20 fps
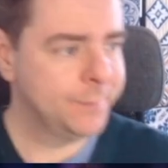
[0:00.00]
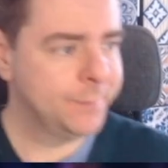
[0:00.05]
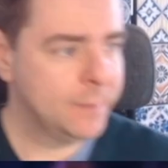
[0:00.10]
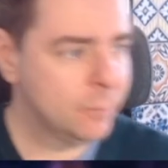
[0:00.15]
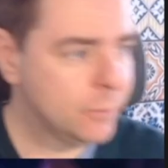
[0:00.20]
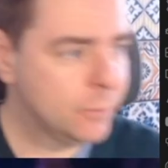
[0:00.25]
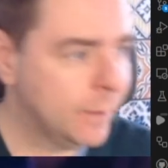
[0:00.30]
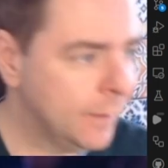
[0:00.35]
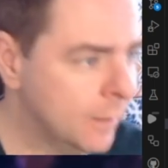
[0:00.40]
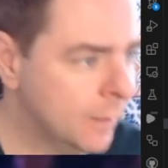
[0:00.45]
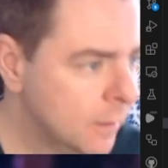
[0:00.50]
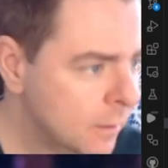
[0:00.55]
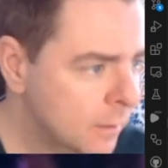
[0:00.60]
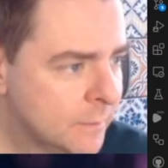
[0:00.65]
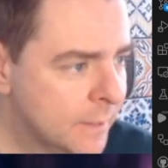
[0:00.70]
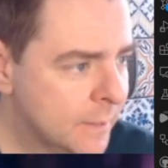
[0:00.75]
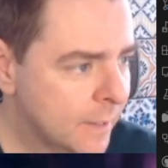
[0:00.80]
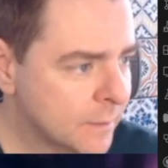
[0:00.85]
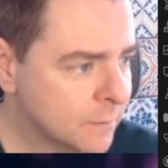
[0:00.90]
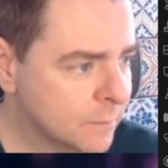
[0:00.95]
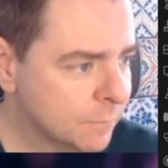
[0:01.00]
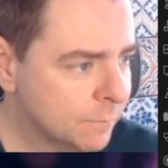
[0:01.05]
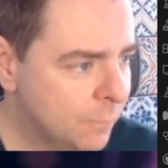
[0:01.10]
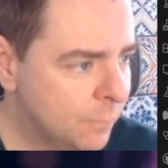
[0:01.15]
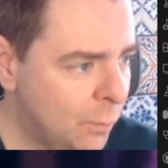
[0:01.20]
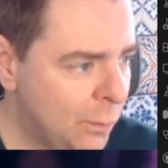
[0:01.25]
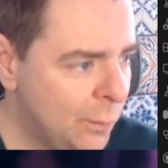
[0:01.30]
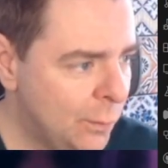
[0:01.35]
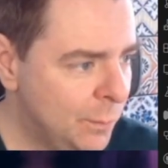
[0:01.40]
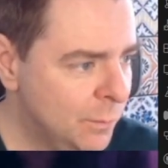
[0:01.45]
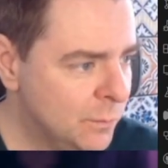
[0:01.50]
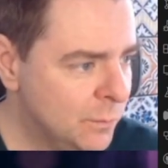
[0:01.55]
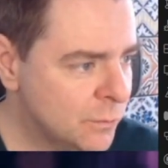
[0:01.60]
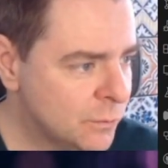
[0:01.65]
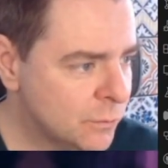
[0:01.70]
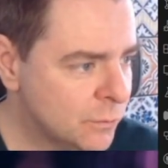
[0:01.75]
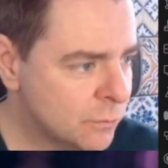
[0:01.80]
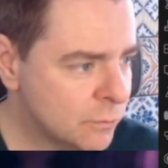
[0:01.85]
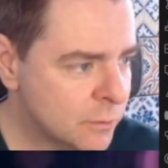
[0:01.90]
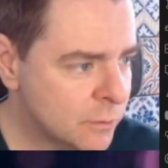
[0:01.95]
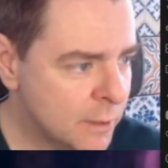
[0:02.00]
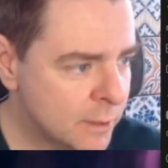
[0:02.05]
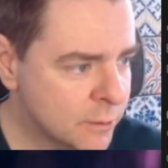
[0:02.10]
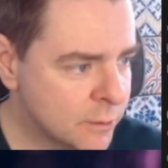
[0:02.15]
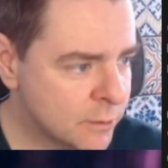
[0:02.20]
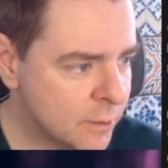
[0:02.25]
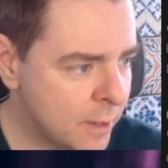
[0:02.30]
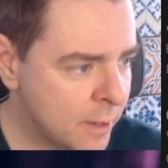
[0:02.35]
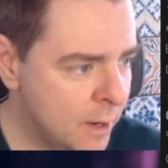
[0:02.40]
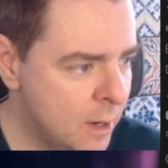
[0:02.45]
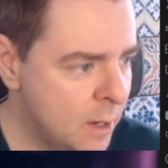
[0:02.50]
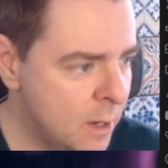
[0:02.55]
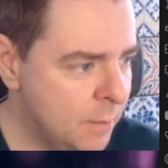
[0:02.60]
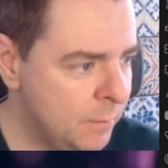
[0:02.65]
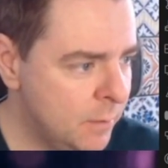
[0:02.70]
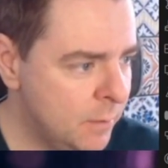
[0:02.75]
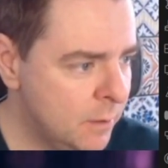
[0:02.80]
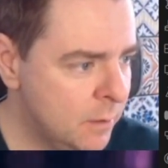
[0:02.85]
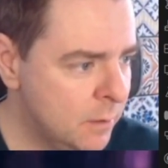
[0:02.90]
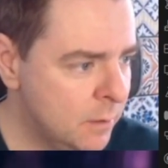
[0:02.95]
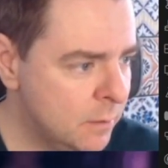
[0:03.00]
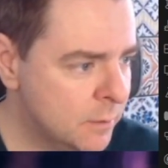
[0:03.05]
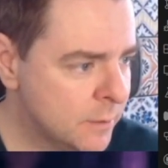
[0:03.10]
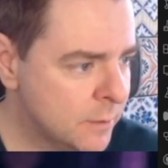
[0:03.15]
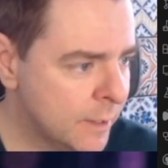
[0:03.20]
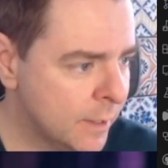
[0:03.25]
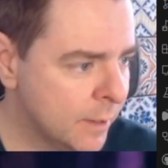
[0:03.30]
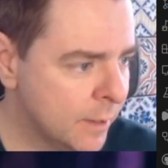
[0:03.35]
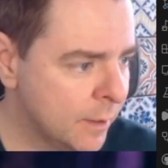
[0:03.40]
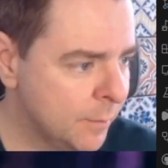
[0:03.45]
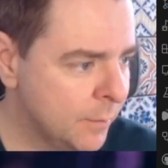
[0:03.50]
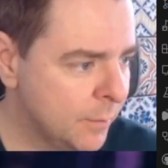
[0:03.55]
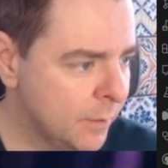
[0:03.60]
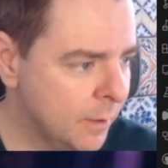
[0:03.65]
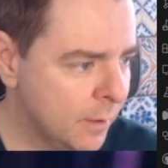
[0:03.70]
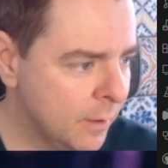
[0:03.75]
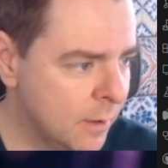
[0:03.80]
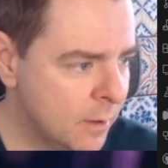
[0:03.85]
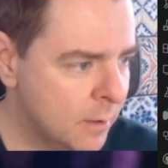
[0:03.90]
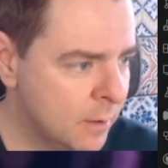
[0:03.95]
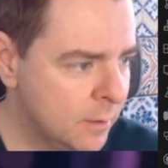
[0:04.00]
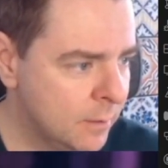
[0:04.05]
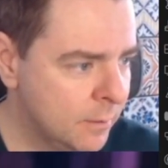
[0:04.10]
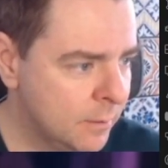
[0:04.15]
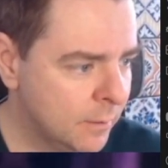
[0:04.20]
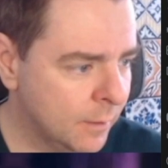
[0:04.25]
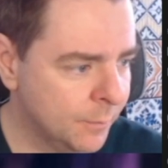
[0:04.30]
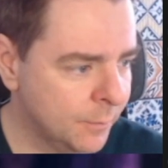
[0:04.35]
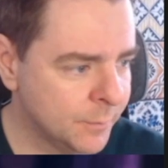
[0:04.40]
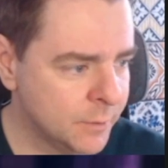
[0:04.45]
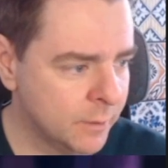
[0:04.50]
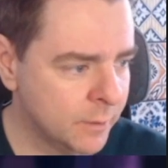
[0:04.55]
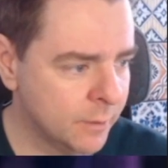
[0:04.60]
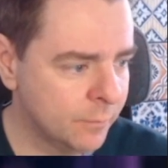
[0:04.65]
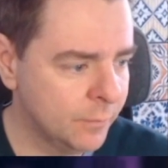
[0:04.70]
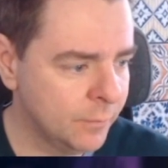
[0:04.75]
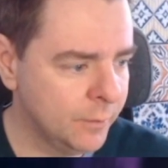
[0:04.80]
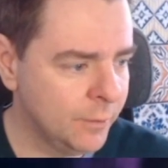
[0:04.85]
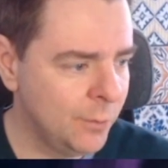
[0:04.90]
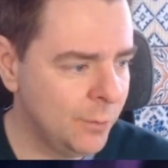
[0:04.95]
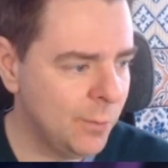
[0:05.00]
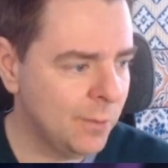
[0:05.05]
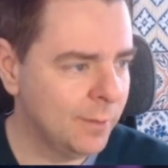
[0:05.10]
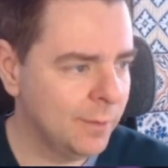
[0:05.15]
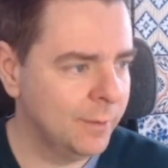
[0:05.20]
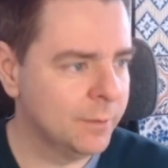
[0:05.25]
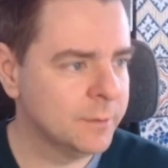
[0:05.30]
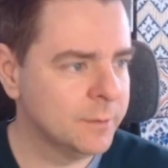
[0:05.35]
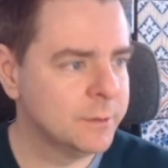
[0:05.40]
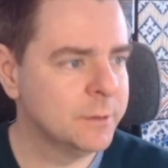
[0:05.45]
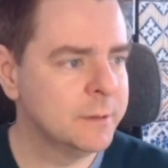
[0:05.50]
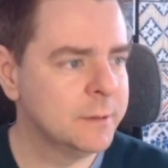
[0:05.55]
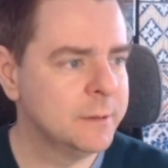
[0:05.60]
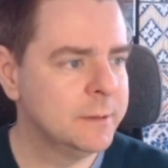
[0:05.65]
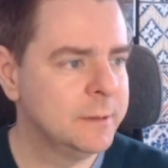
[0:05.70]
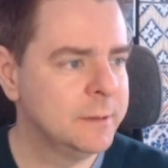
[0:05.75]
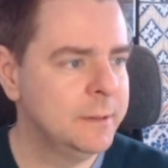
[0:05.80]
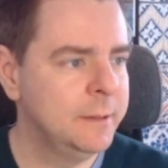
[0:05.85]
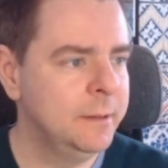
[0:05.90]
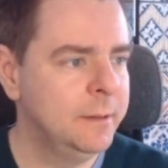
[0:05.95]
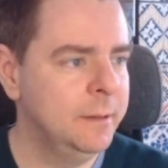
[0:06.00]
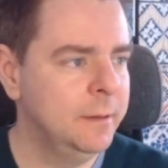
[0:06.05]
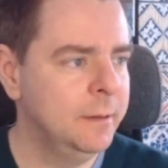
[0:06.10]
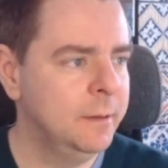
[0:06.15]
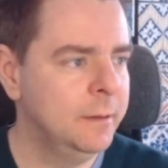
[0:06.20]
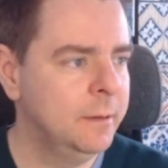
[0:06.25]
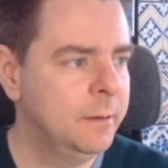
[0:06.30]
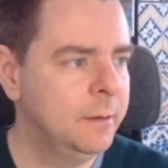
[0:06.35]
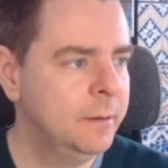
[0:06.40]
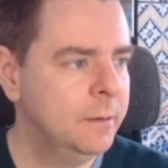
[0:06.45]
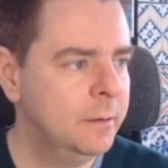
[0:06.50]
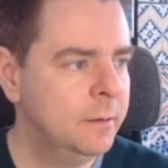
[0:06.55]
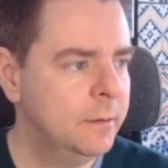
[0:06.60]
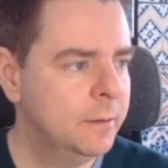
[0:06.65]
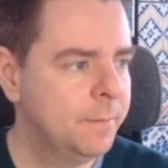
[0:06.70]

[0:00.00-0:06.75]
Okay, tags and forms, tags and admin, tag API. I'm looking for URLs just to see